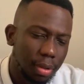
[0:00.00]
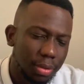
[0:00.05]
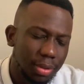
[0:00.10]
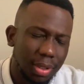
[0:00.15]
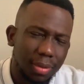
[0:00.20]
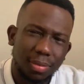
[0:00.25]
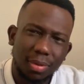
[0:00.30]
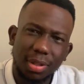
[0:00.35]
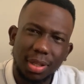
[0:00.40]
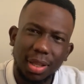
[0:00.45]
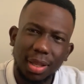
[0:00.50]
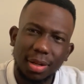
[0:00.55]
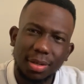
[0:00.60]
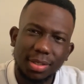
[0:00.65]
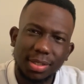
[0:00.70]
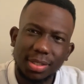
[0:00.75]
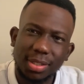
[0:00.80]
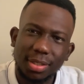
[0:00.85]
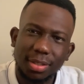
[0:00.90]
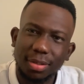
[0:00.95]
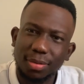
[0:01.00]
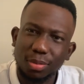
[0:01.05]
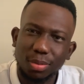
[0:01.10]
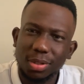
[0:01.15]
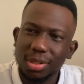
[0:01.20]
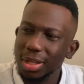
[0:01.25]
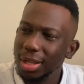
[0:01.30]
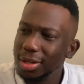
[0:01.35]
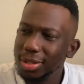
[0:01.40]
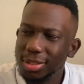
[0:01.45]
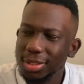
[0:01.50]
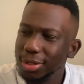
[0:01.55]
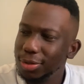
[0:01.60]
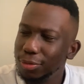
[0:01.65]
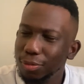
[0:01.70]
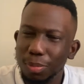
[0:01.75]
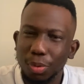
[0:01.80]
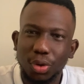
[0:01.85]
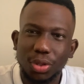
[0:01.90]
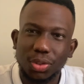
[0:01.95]
What the hell is this
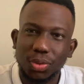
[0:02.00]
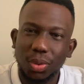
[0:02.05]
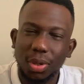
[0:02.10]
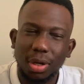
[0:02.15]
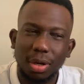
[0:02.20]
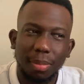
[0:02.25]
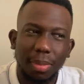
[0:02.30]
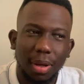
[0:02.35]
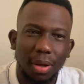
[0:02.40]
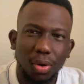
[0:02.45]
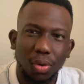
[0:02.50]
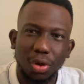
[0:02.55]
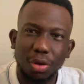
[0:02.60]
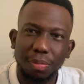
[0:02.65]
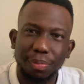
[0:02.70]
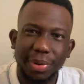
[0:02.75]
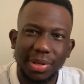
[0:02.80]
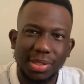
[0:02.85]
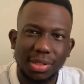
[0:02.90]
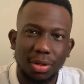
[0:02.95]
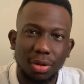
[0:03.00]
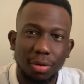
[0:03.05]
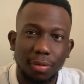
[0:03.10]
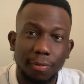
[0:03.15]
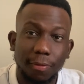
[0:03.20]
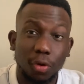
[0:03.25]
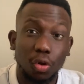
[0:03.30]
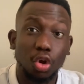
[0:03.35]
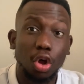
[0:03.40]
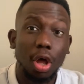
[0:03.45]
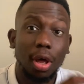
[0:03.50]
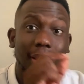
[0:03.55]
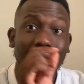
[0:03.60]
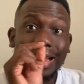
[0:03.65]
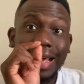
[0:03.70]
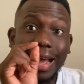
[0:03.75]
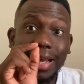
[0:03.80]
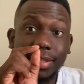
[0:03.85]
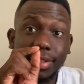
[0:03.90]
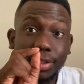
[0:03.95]
little boy talking about, oil prices are going to fall?
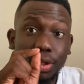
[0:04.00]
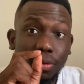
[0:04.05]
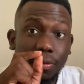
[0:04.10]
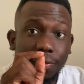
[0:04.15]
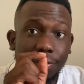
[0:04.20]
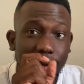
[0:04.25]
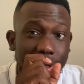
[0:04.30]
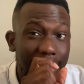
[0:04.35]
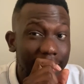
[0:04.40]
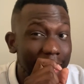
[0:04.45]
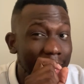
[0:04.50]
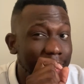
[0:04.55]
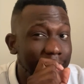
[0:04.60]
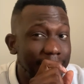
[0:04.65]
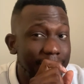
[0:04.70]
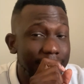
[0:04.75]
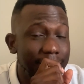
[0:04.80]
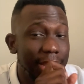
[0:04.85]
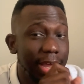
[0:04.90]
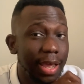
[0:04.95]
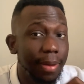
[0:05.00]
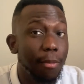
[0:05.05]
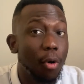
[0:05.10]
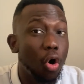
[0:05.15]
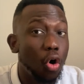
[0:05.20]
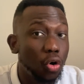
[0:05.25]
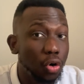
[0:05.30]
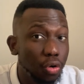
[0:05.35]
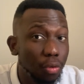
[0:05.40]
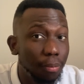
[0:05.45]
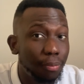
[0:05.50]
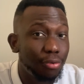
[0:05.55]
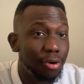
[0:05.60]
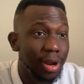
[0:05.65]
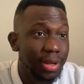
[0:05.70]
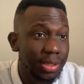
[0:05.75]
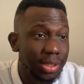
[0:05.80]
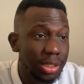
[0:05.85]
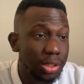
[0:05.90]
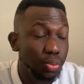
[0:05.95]
Guys, don't forget, at this time, oil
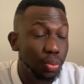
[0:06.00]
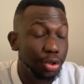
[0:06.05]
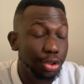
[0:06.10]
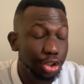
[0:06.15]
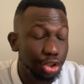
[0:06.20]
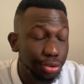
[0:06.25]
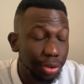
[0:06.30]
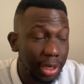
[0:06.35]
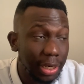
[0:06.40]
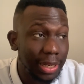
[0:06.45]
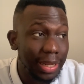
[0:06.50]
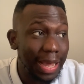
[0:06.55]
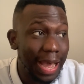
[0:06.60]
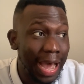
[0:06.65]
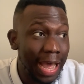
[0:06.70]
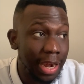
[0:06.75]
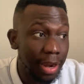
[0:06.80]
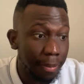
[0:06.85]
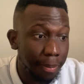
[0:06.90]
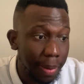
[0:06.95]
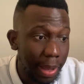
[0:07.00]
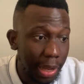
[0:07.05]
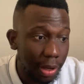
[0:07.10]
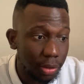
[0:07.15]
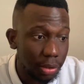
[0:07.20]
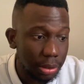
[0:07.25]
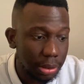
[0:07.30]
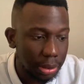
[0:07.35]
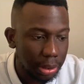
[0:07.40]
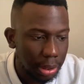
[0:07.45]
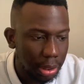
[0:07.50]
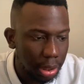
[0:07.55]
prices were trading at about